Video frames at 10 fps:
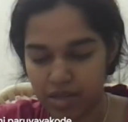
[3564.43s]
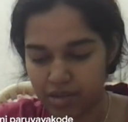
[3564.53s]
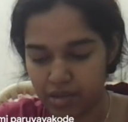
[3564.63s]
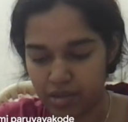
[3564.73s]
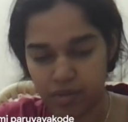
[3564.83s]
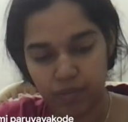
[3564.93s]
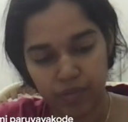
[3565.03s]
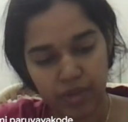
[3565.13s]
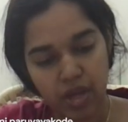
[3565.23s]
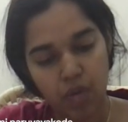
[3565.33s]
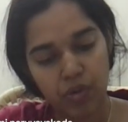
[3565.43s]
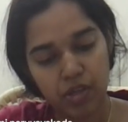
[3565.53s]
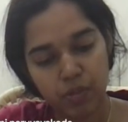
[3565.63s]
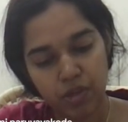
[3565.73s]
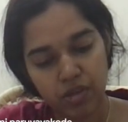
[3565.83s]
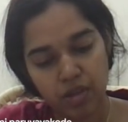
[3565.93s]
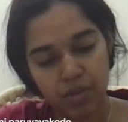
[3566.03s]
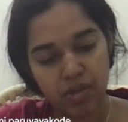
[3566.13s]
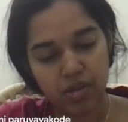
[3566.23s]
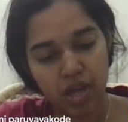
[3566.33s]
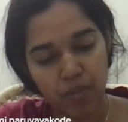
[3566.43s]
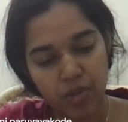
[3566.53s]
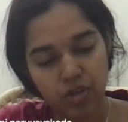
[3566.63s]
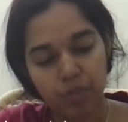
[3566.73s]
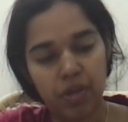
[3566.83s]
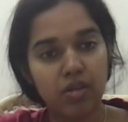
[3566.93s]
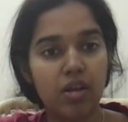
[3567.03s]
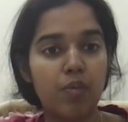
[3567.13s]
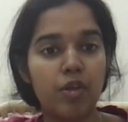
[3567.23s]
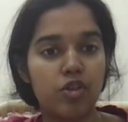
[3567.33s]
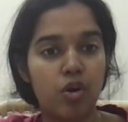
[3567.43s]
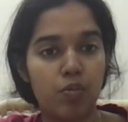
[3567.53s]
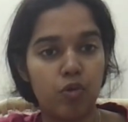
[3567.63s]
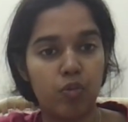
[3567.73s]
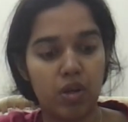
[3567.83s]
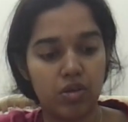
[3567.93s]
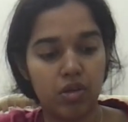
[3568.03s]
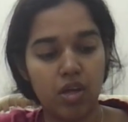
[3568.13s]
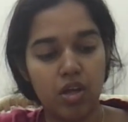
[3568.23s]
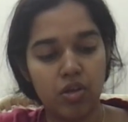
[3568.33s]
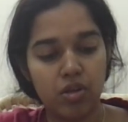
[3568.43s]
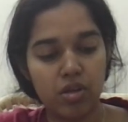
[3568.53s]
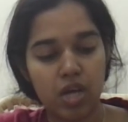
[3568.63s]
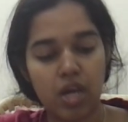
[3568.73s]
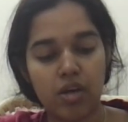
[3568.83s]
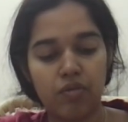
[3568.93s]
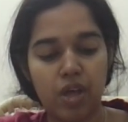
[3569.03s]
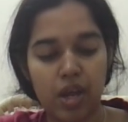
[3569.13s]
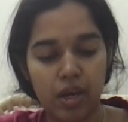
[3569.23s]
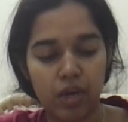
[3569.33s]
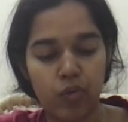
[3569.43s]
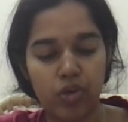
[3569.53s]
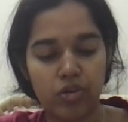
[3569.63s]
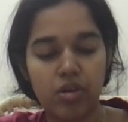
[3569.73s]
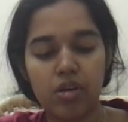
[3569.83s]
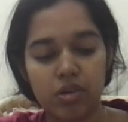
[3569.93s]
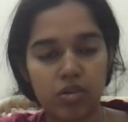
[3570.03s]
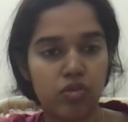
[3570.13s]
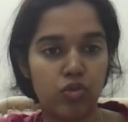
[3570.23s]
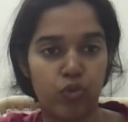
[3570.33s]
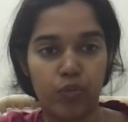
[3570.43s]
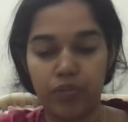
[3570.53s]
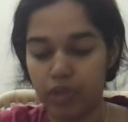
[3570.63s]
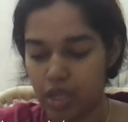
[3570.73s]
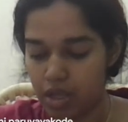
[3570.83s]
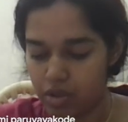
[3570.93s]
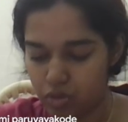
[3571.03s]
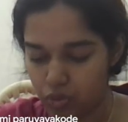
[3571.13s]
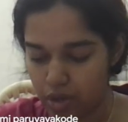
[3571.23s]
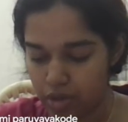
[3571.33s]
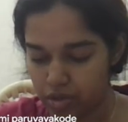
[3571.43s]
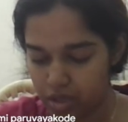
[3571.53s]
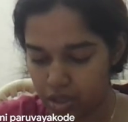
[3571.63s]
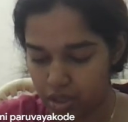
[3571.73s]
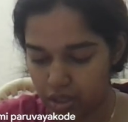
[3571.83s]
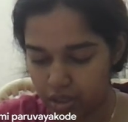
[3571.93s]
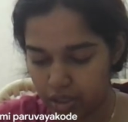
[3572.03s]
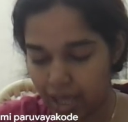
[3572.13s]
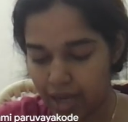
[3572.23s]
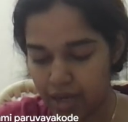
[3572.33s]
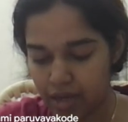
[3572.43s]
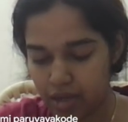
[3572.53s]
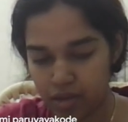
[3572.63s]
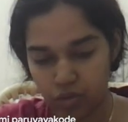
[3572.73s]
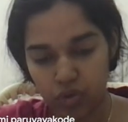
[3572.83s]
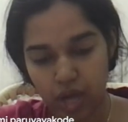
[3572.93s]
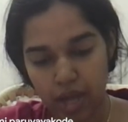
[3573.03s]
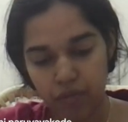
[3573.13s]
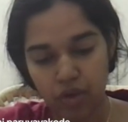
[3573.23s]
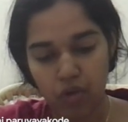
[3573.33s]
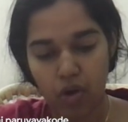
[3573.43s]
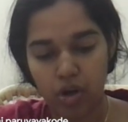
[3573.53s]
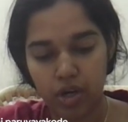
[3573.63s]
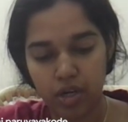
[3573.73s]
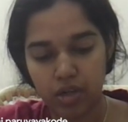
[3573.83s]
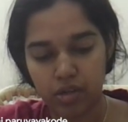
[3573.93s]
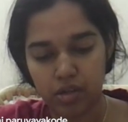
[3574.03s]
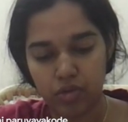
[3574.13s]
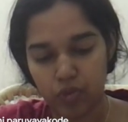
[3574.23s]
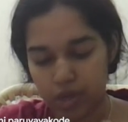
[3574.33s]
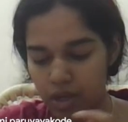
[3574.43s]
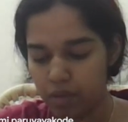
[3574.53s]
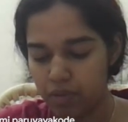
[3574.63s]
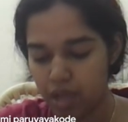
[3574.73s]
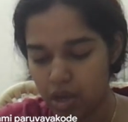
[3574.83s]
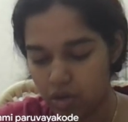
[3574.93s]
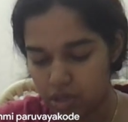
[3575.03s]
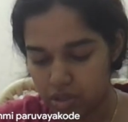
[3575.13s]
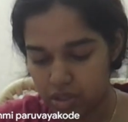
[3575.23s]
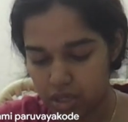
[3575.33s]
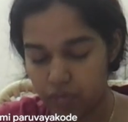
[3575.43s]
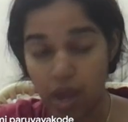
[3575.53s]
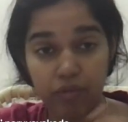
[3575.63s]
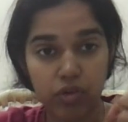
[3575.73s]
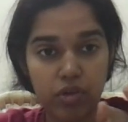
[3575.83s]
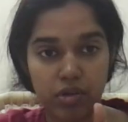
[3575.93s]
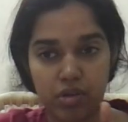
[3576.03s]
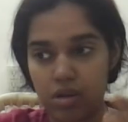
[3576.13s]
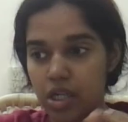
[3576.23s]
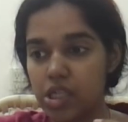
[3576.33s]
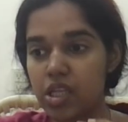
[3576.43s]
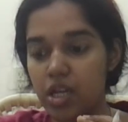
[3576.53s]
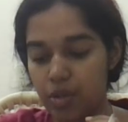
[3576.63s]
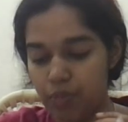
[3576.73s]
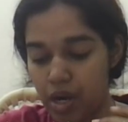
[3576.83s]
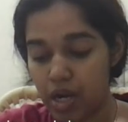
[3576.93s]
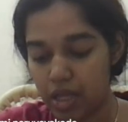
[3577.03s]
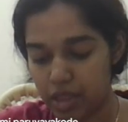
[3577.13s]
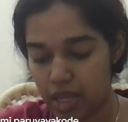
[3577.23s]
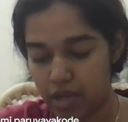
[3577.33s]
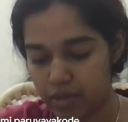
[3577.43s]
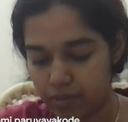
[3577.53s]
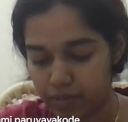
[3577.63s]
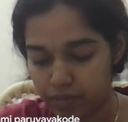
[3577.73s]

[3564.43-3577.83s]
present? How many species are present? MH of plus and MH of 2 plus. It's a kind of direct question. Just 2. So question 10. So 9 we have already discussed over here. Question 10 I have to discuss a little theory part and then